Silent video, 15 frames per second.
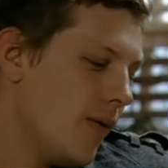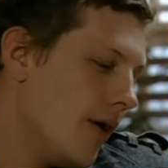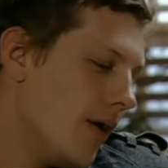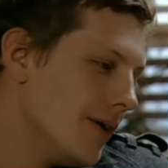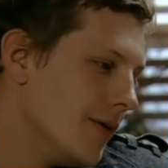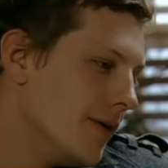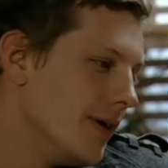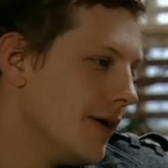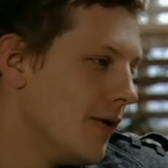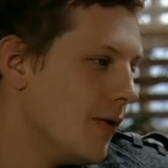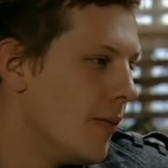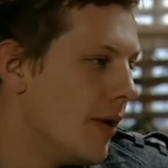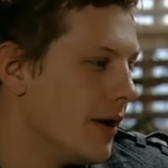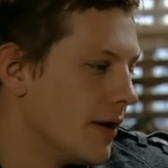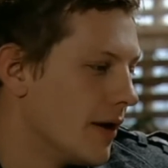Well,
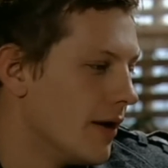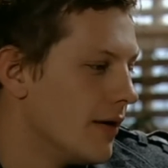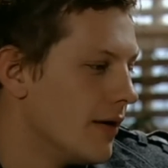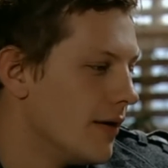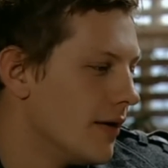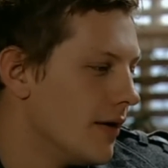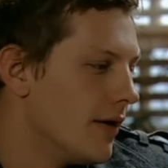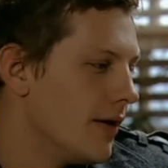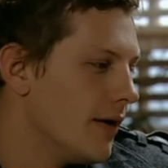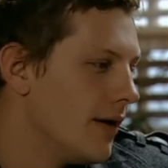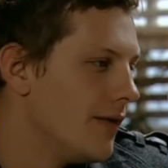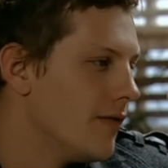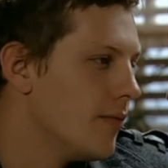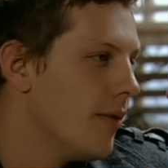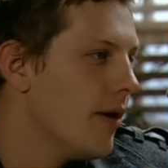it'll make it
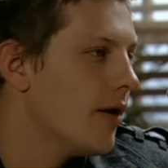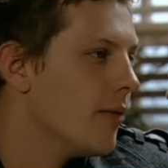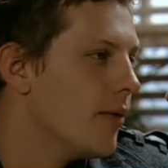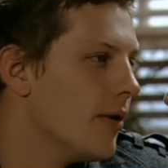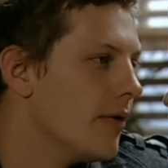even better,